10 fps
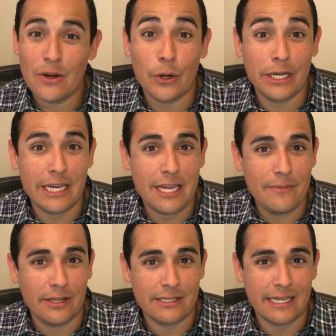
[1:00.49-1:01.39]
Or you can
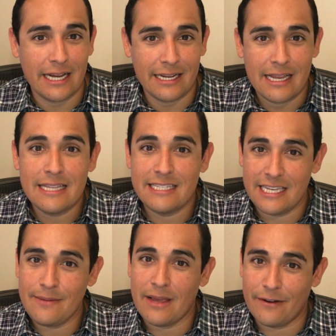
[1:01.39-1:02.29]
email us at
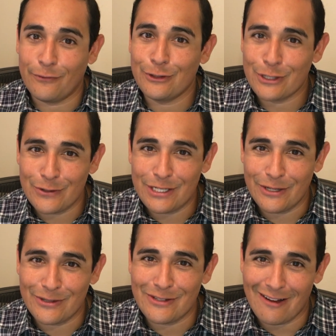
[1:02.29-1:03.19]
team at
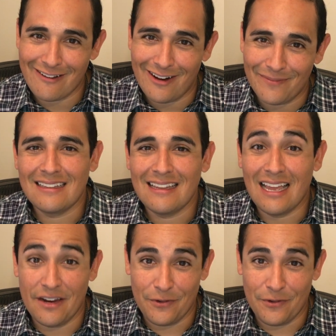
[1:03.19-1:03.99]
firstcoastheroes.com. And if